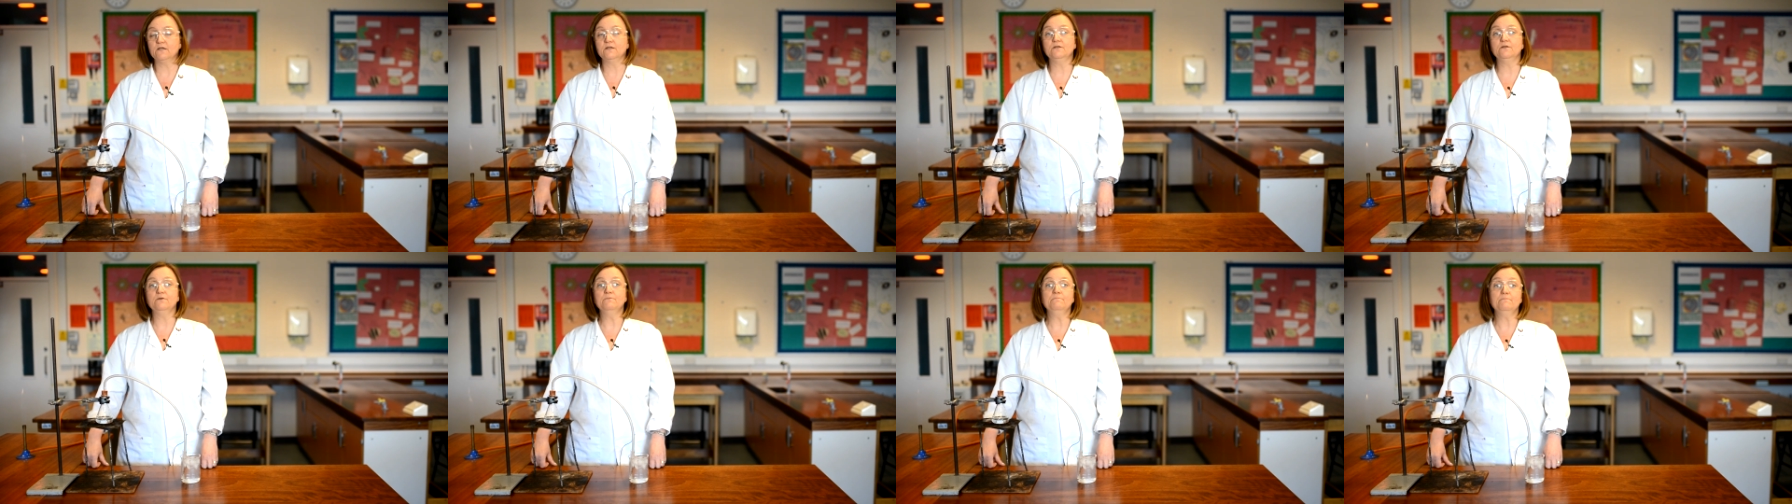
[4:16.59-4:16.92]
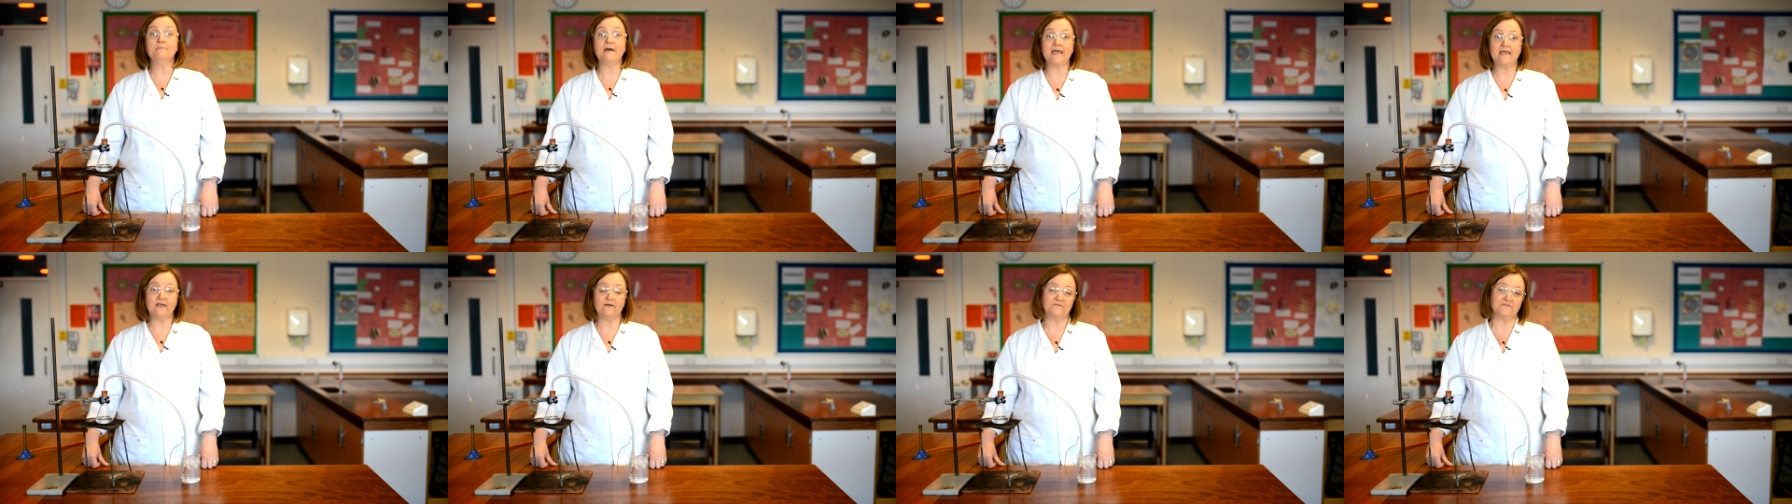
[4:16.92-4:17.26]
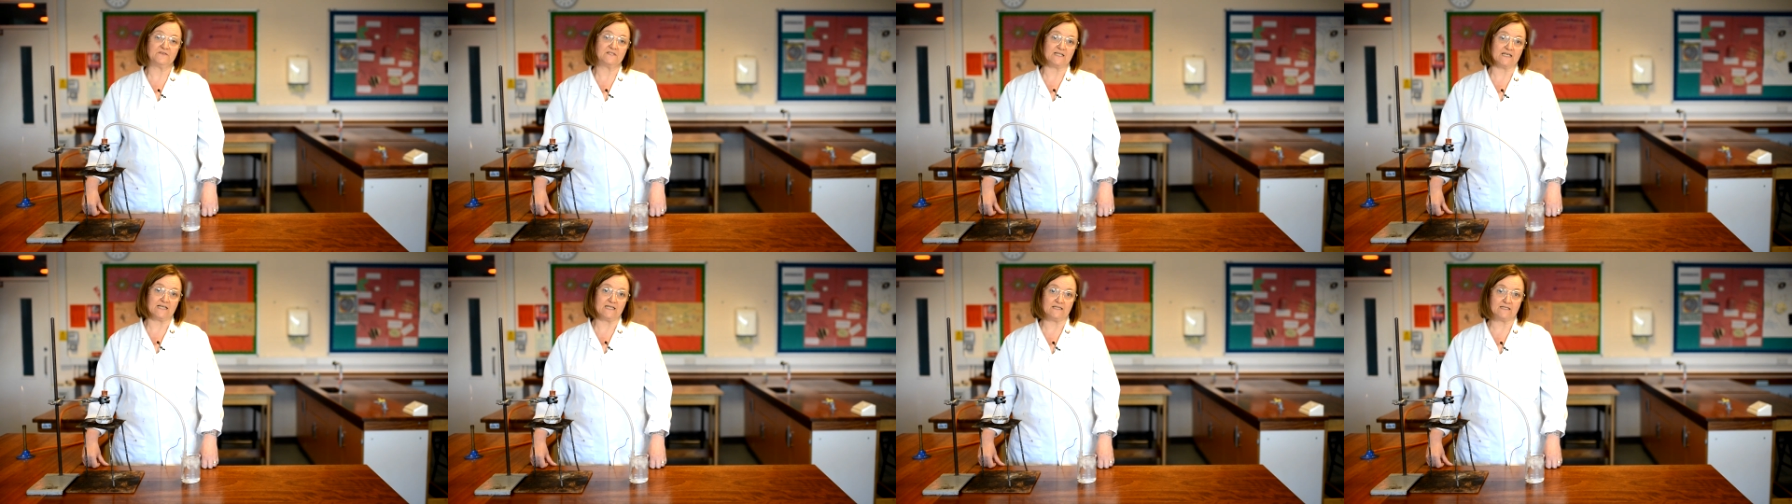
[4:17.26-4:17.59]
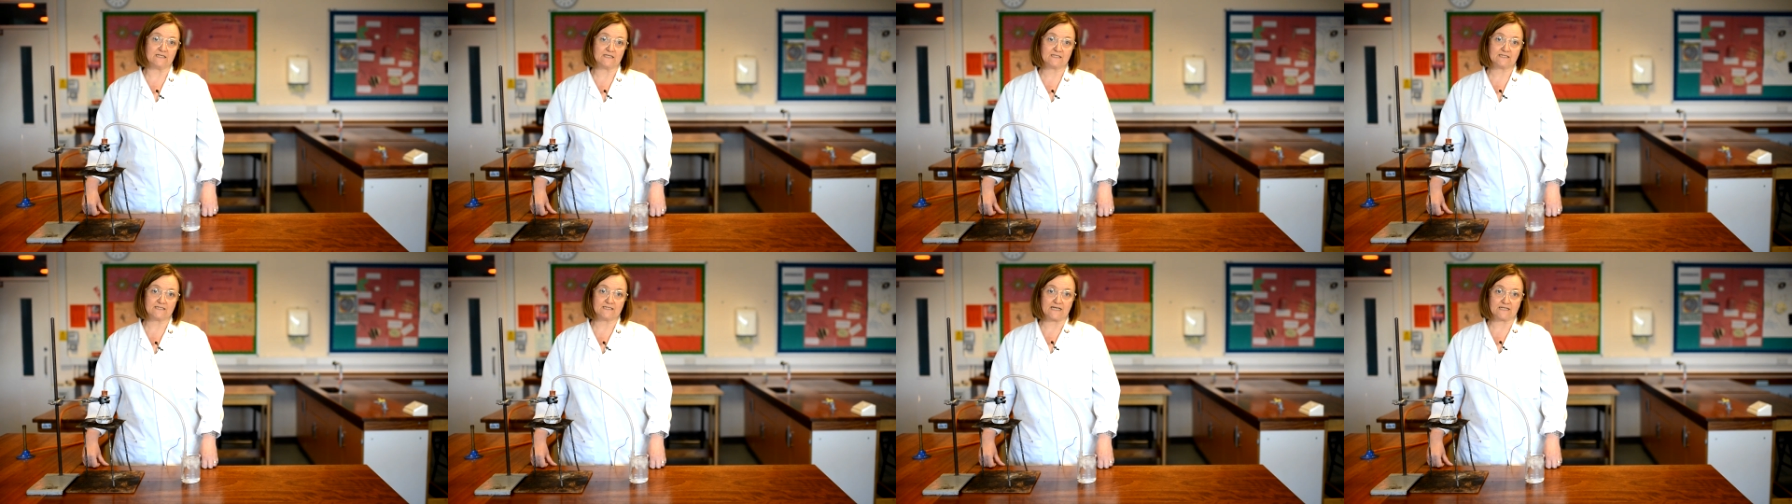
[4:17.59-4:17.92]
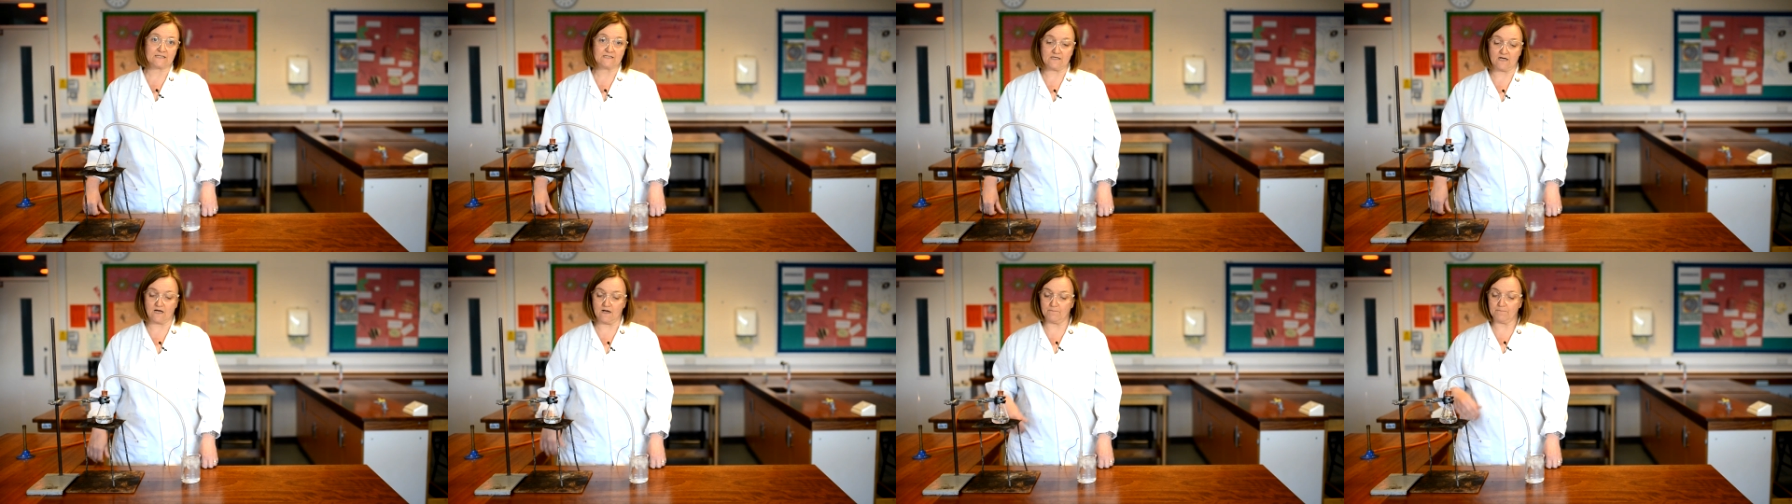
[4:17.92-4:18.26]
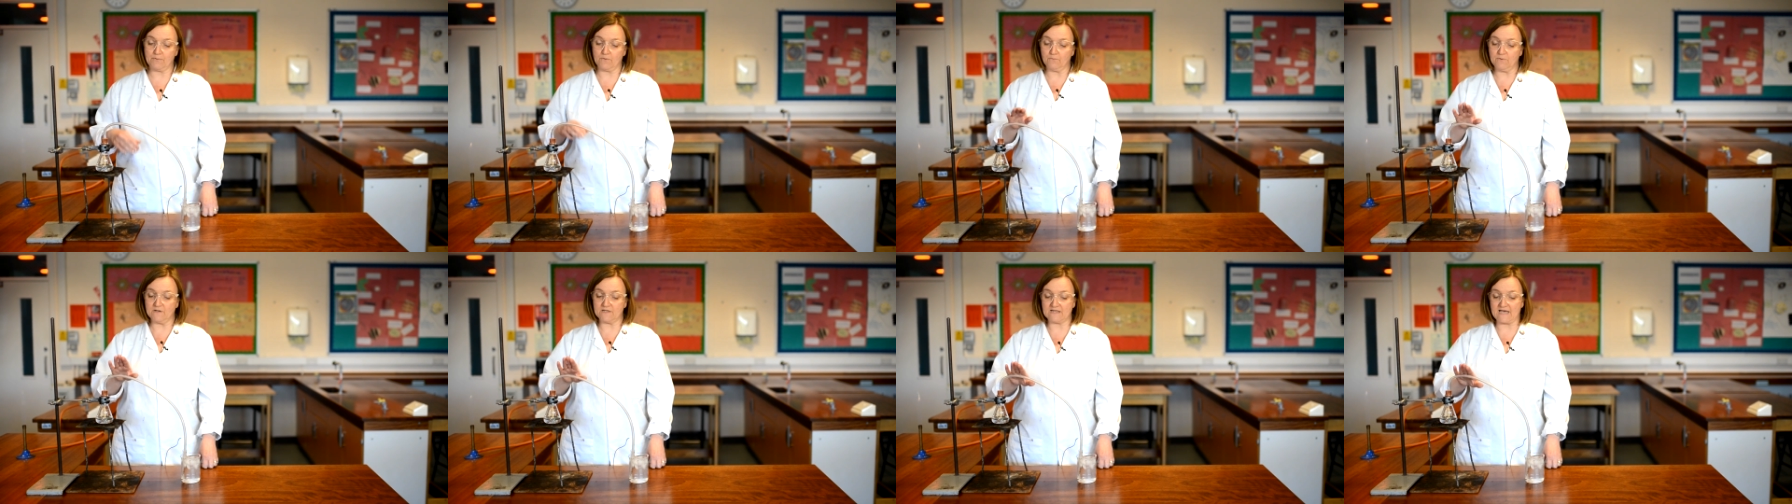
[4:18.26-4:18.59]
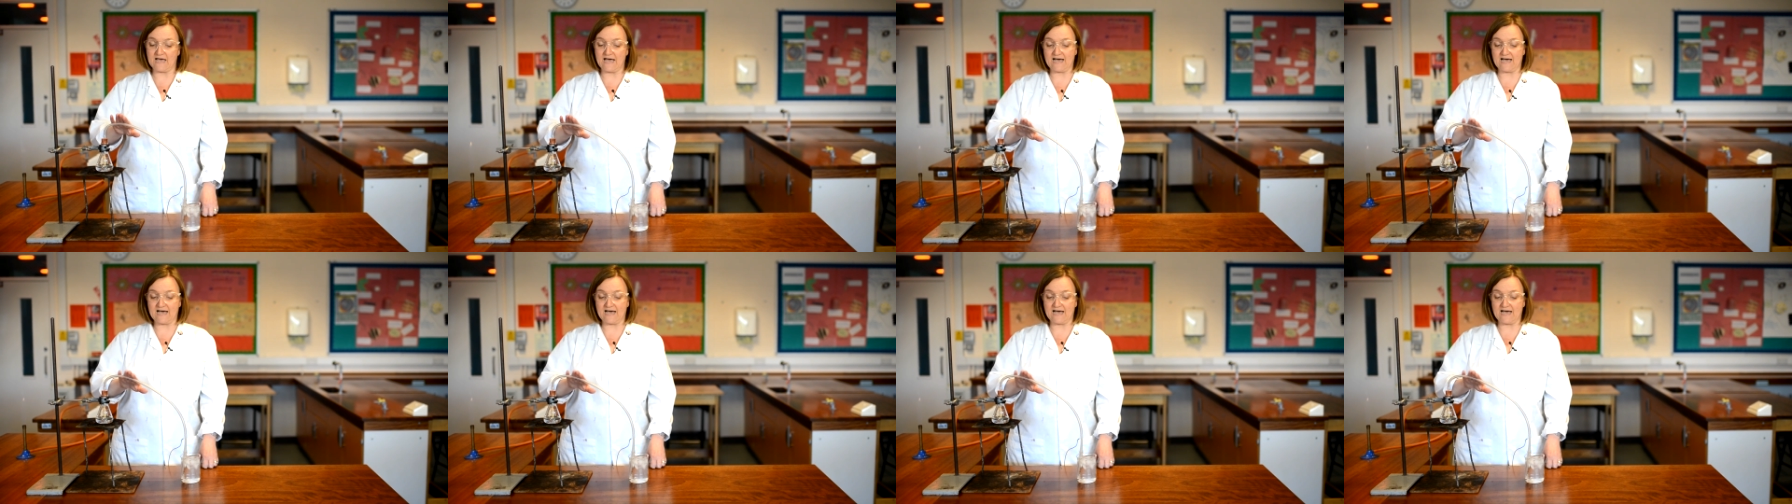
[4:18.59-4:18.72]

You may have seen this set up with